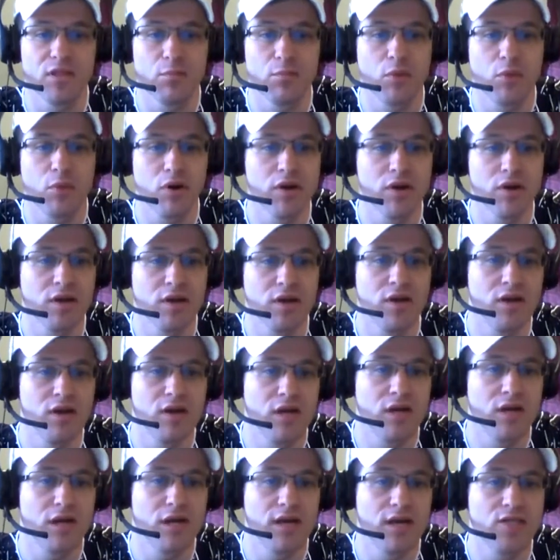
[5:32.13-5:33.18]
bargain
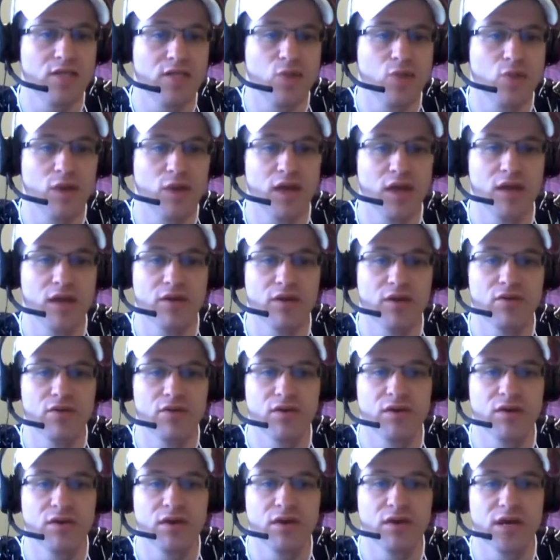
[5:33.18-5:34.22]
at
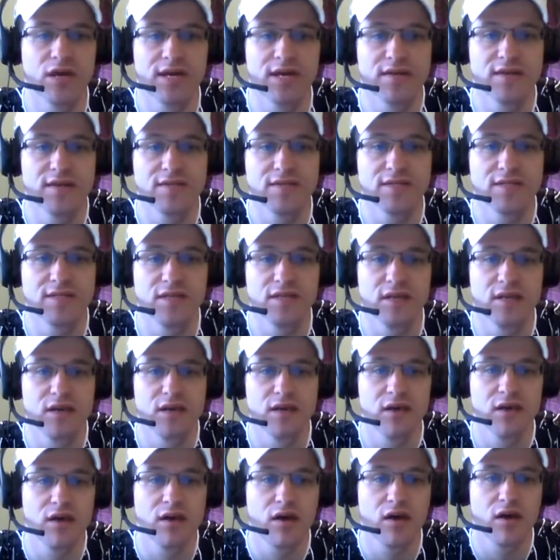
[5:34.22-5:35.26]
2,800
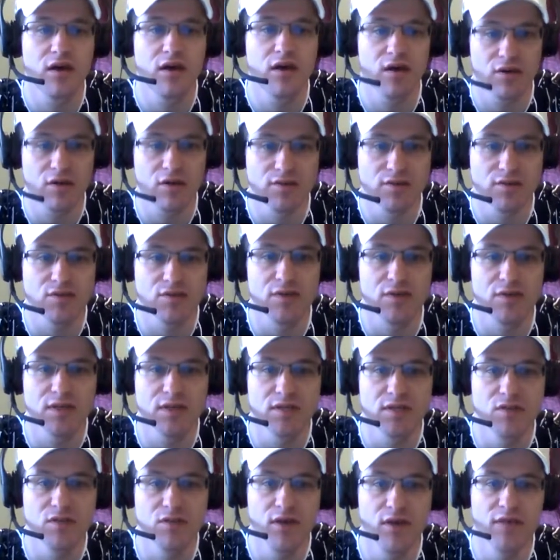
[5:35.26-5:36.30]
also
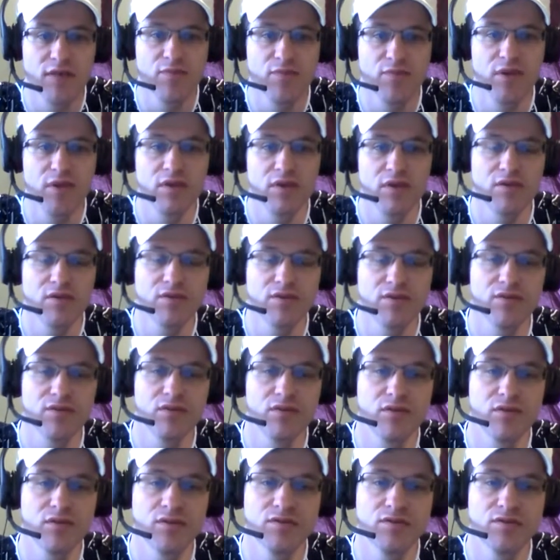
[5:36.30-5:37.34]
against Graveman,
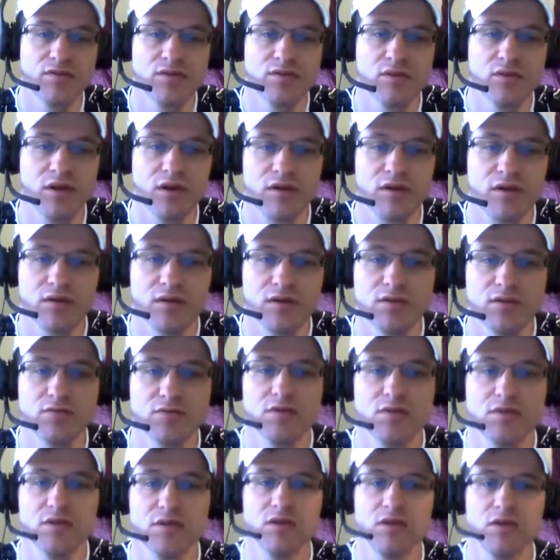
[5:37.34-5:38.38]
who's not looking so
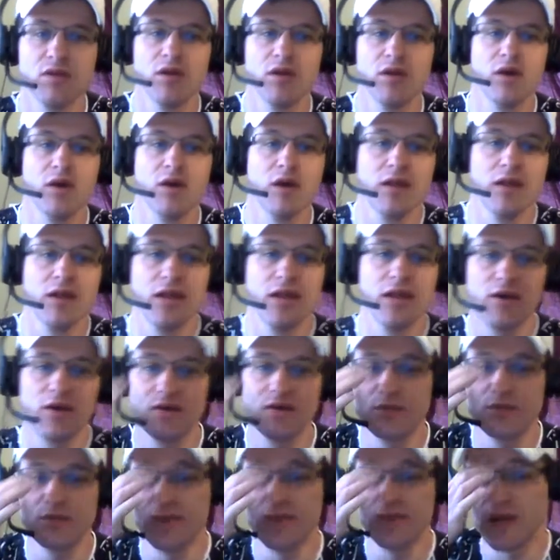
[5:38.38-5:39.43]
good.
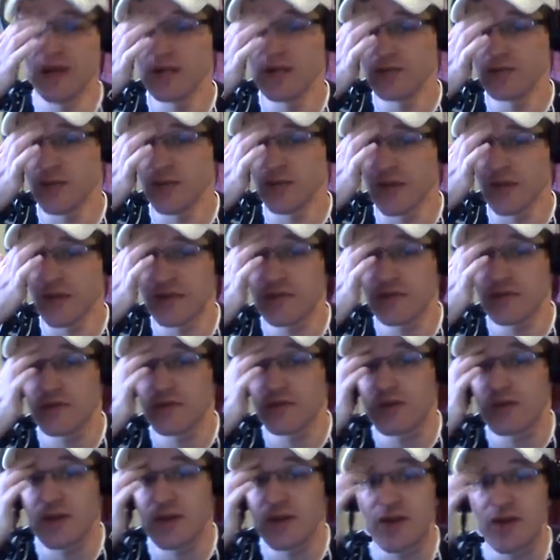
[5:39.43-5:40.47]
Lowry's been averaging about
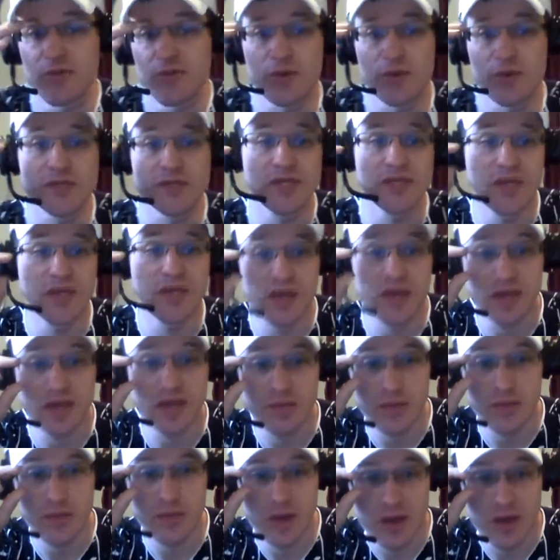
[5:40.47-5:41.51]
3.5 points a
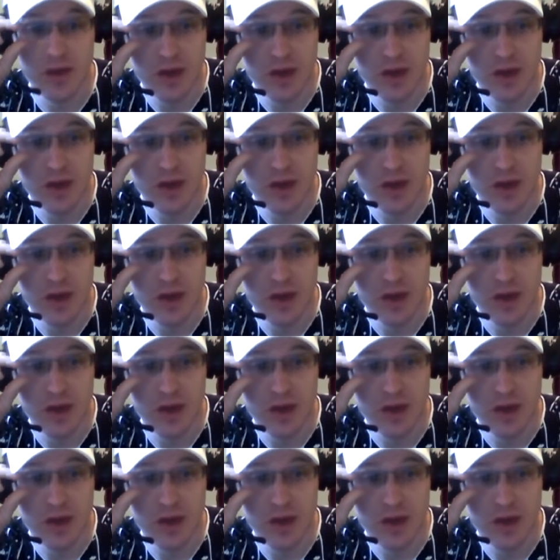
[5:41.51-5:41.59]
game,